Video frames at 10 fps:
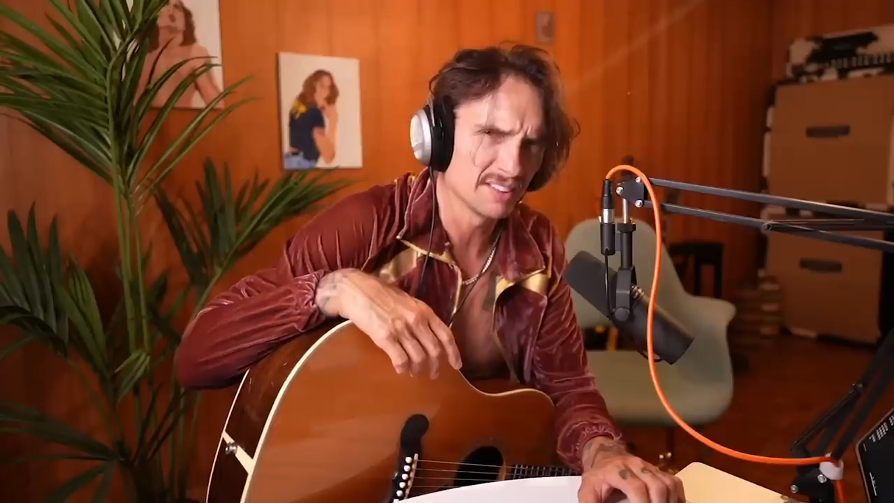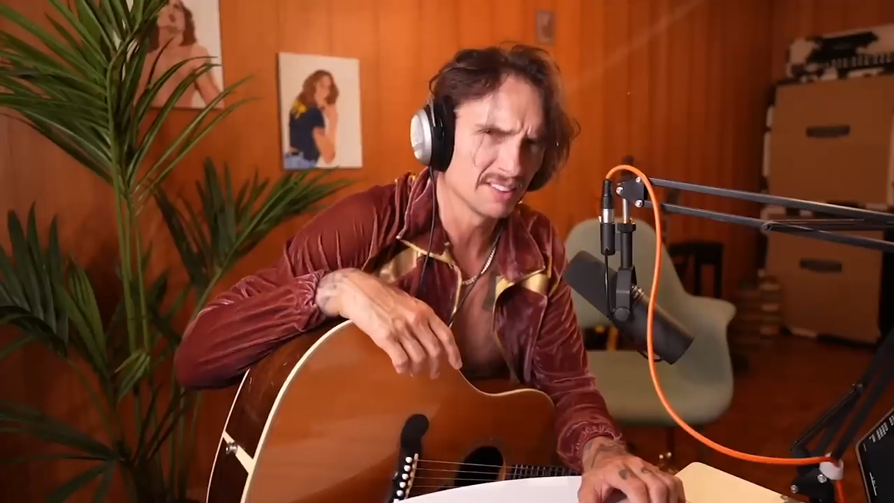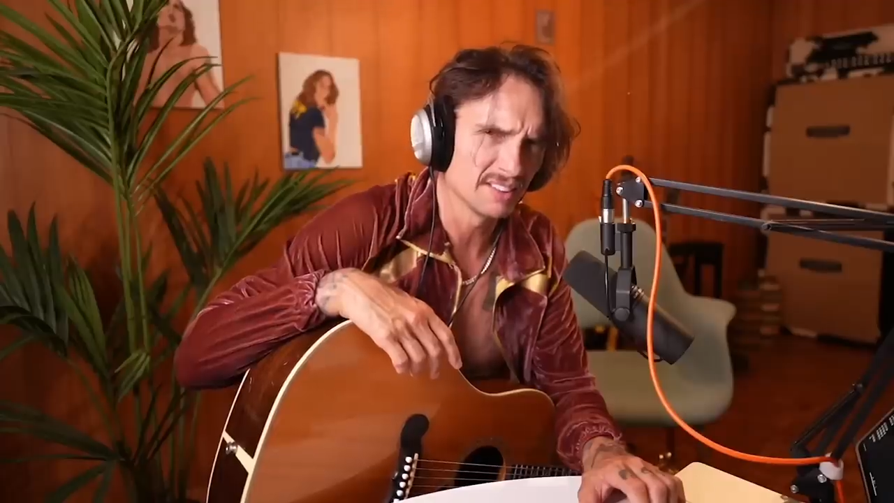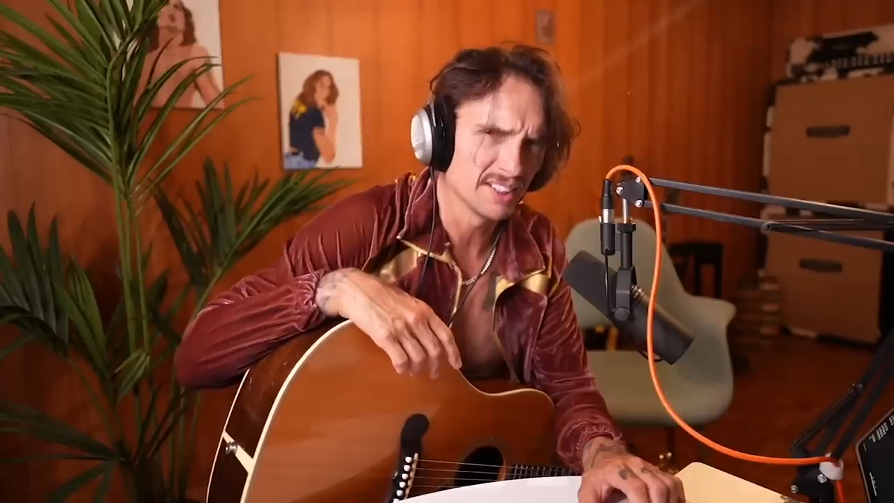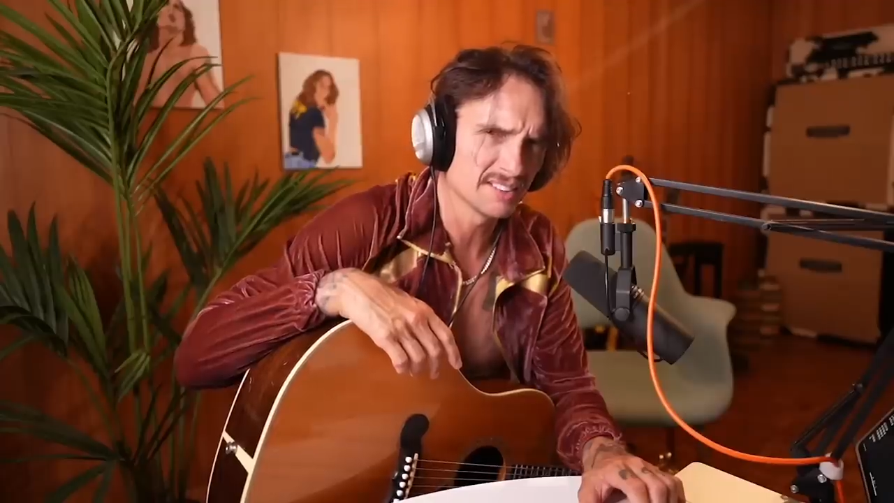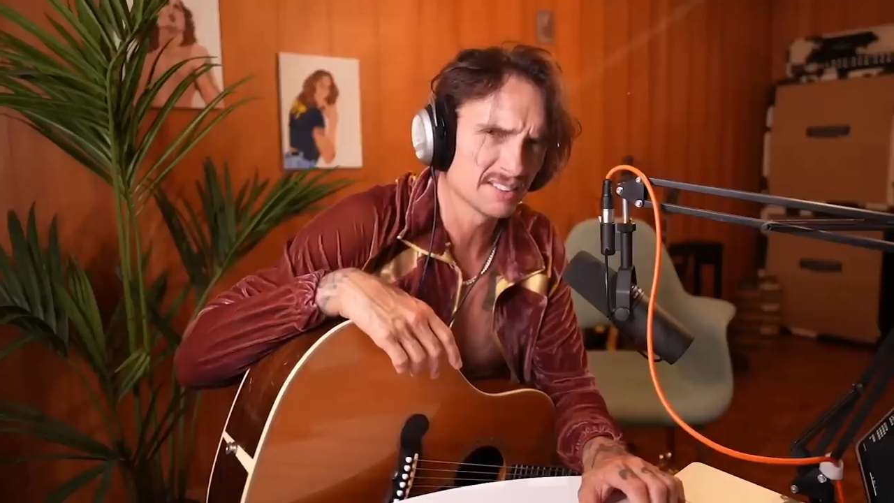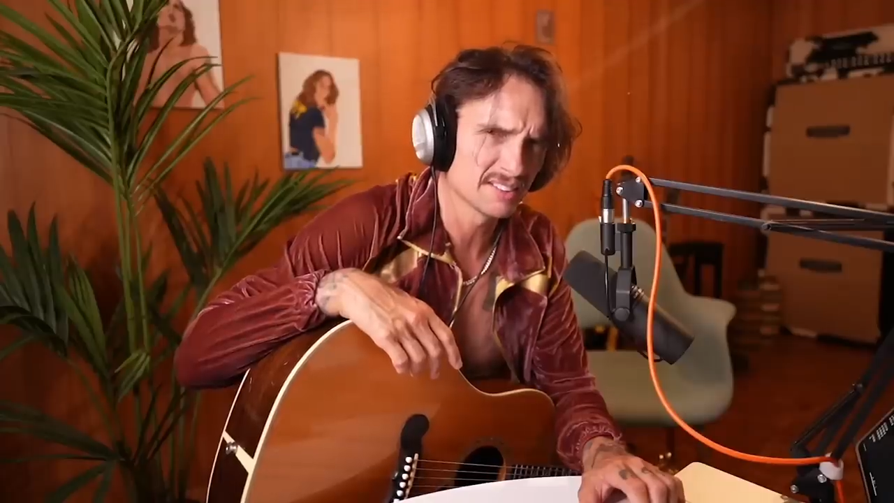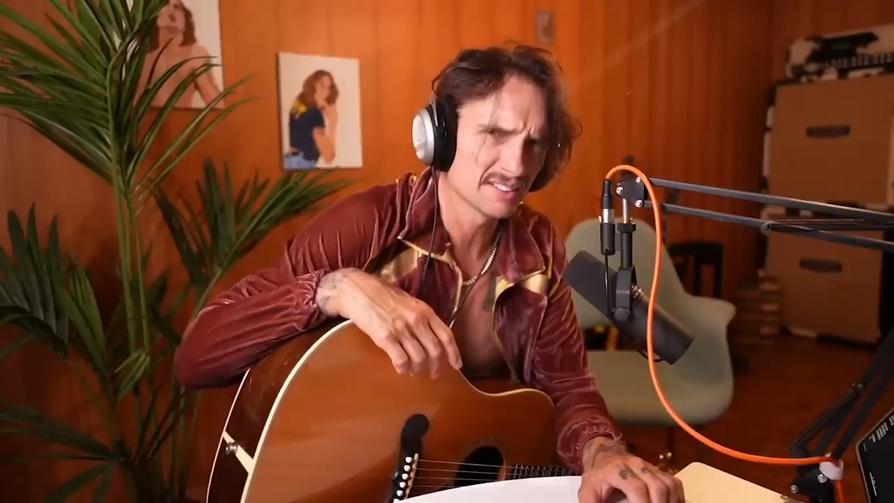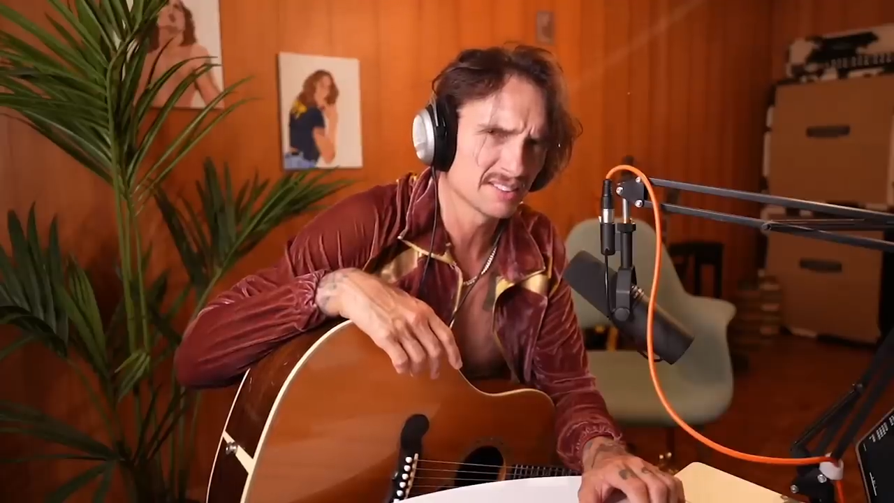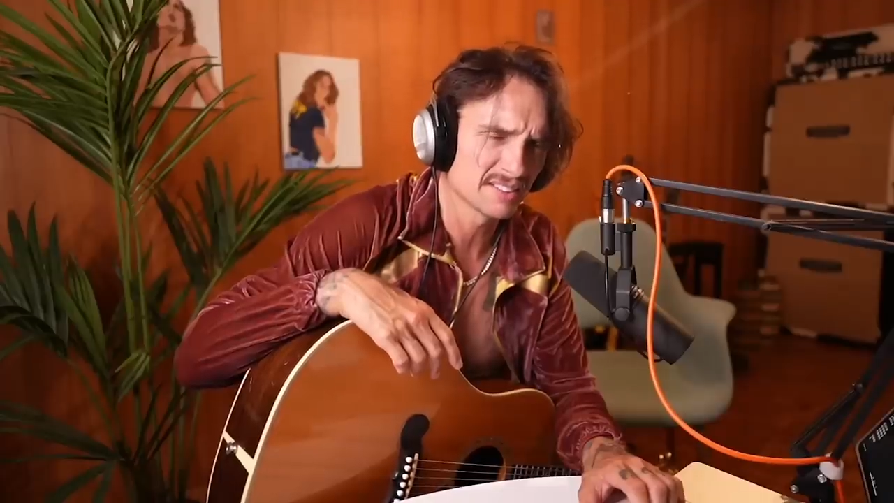hang on,
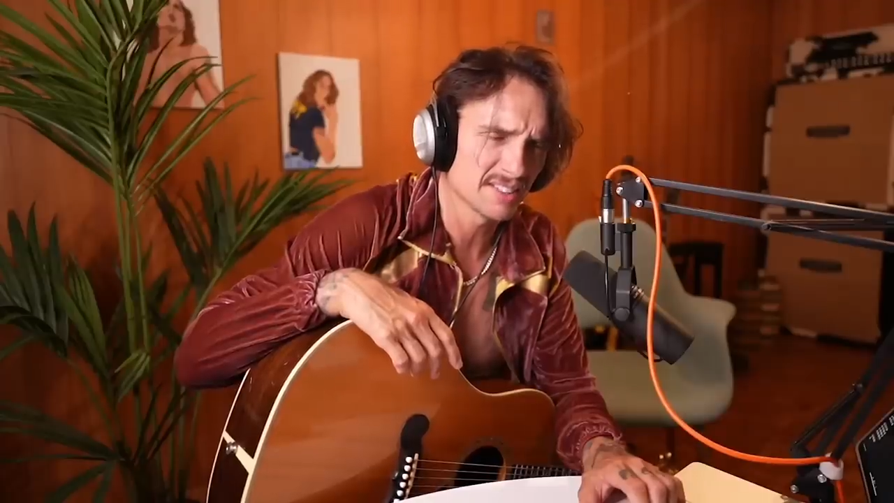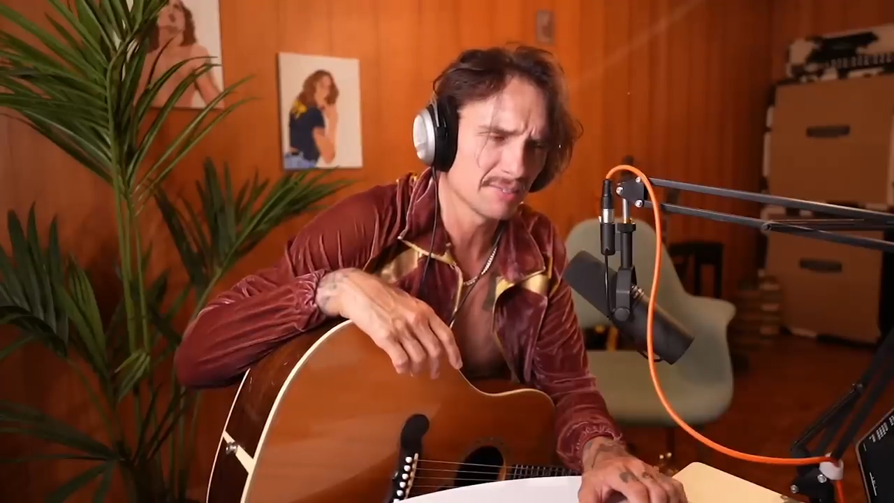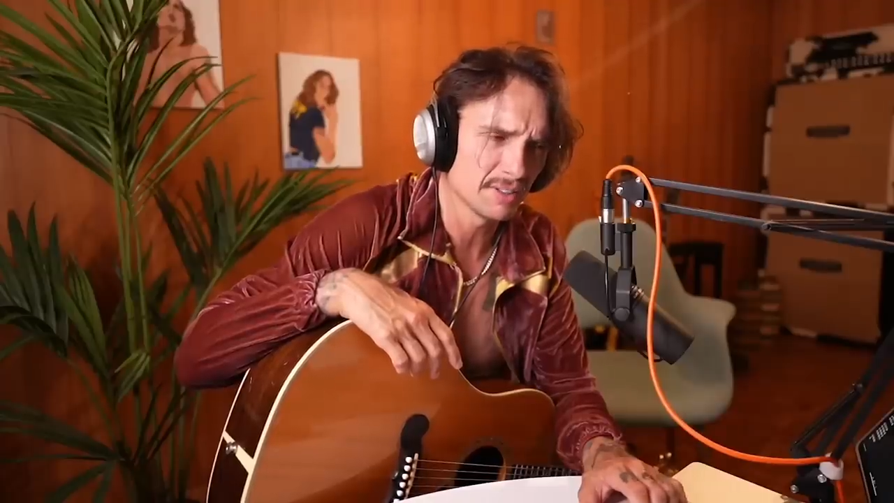that